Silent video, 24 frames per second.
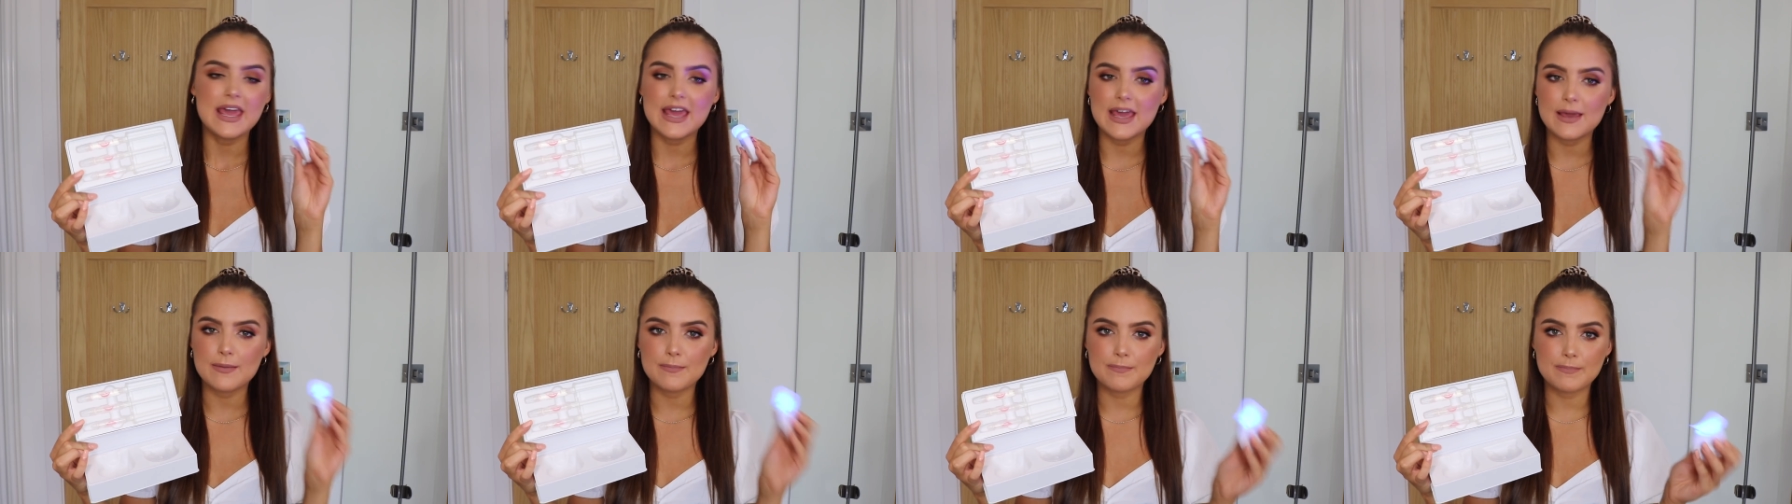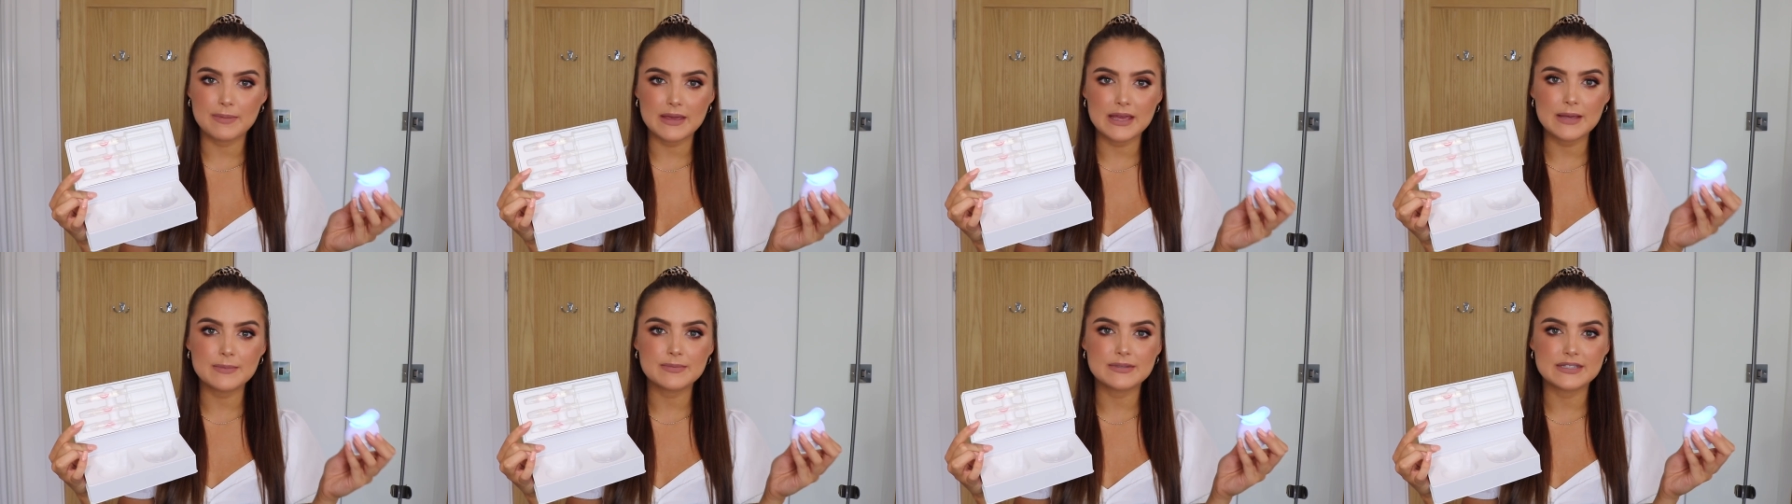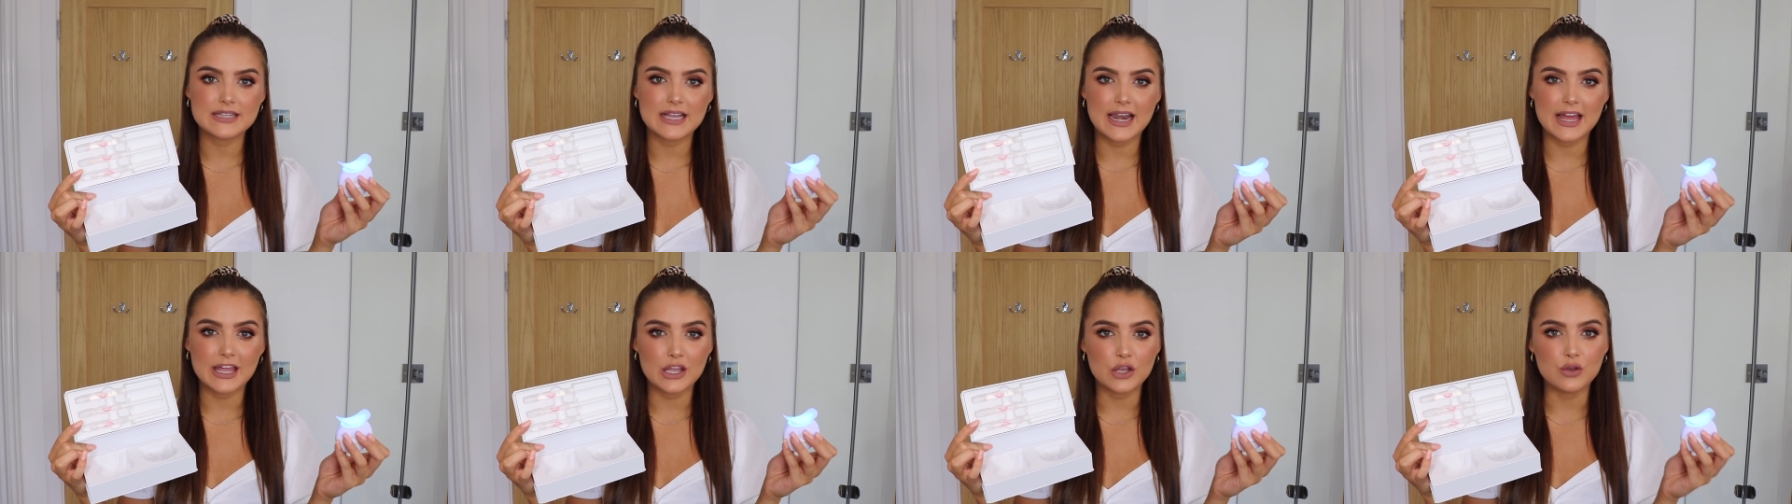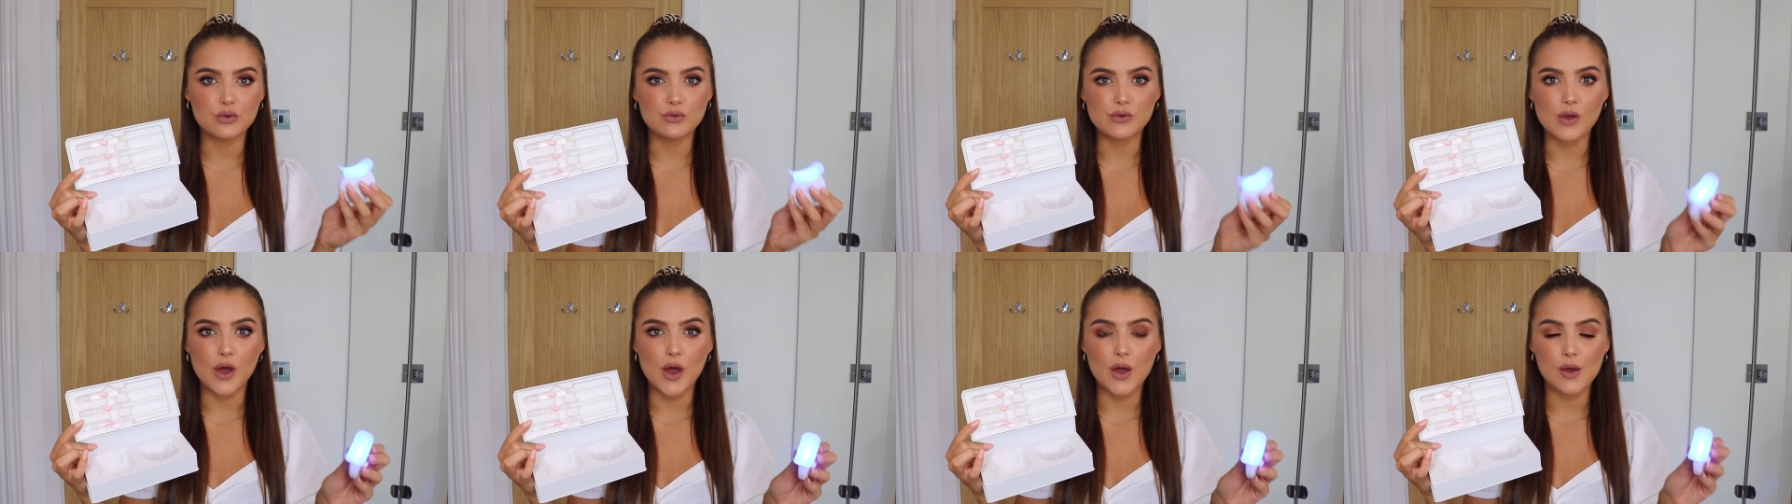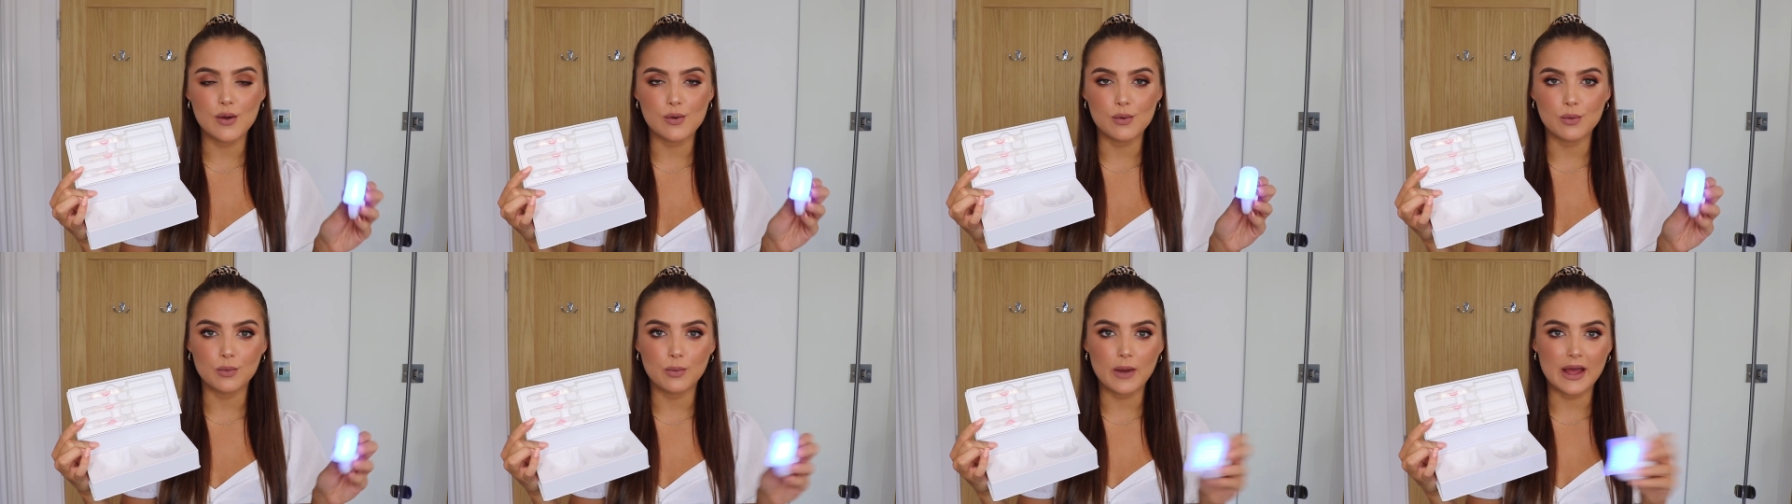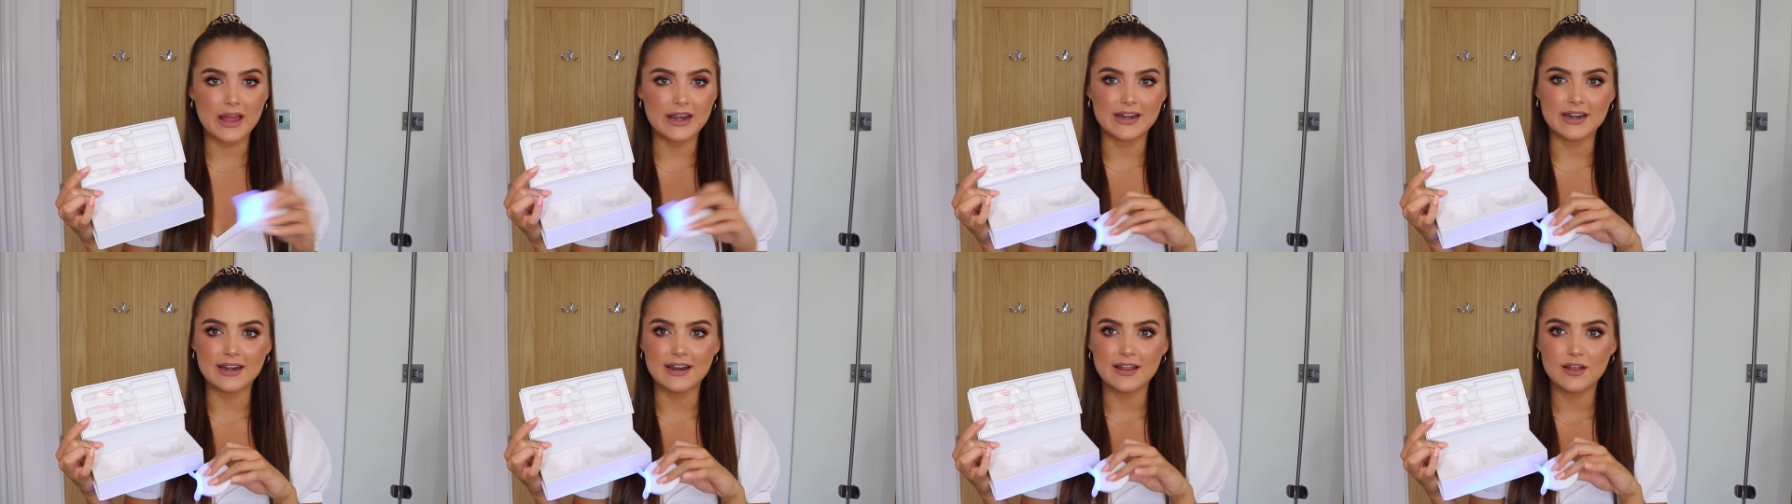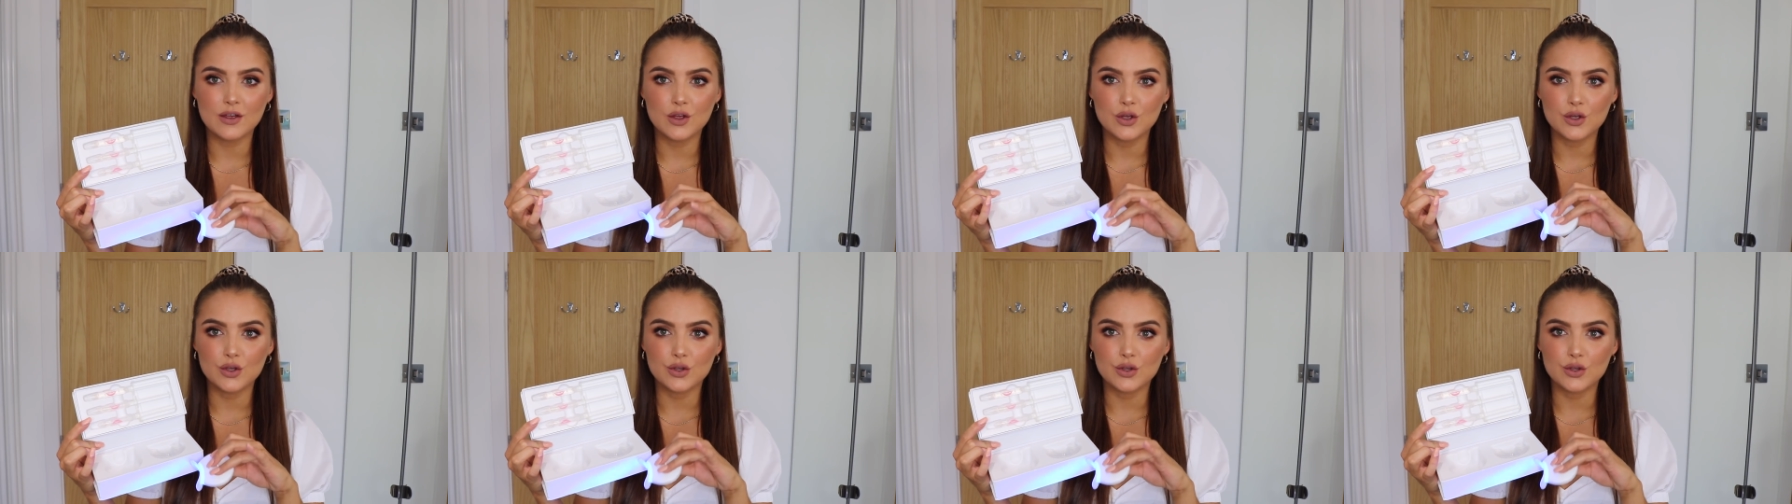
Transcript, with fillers: it beeps to let you know when